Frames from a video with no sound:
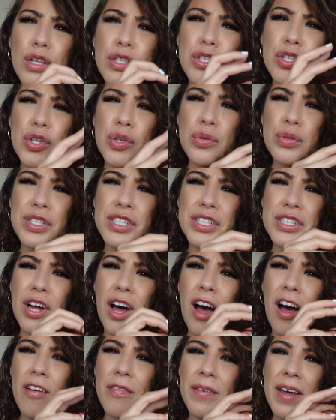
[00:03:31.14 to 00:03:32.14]
too
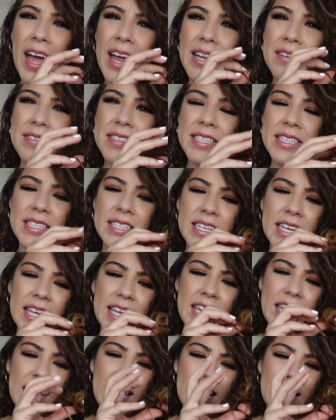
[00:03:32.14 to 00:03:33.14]
soft, kind of
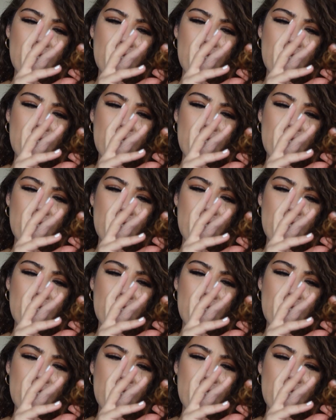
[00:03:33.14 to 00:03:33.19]
sticky,